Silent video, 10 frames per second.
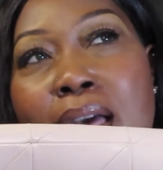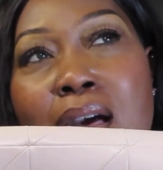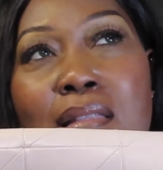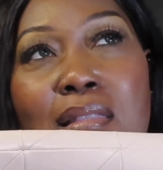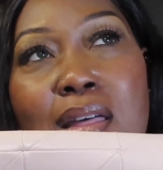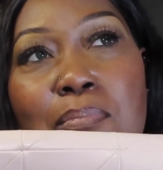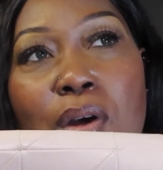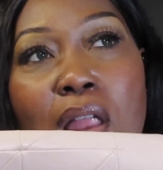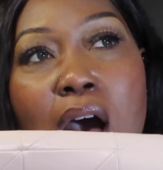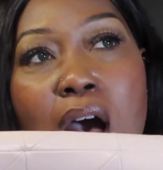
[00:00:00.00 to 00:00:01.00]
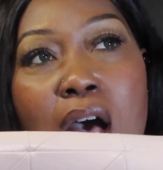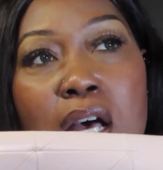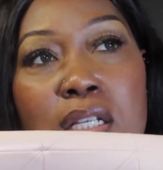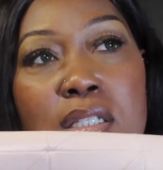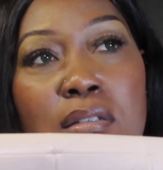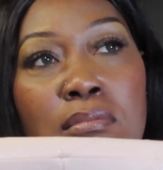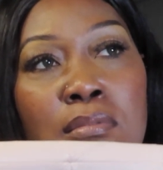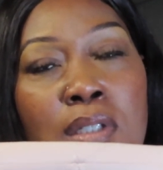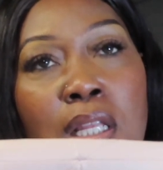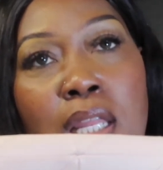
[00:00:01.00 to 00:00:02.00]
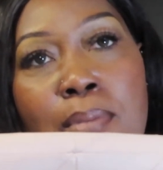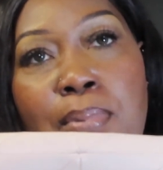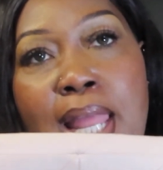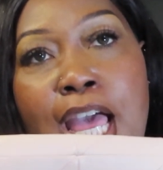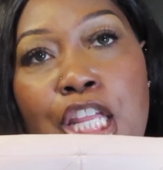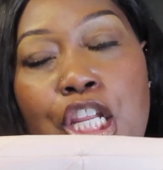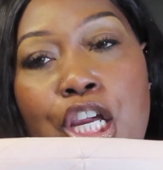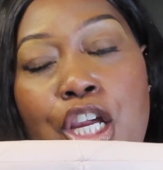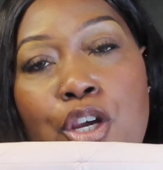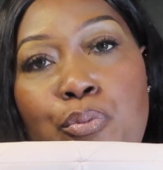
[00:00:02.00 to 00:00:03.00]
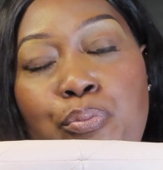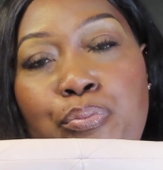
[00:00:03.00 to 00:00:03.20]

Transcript: a lip gloss, lip liner,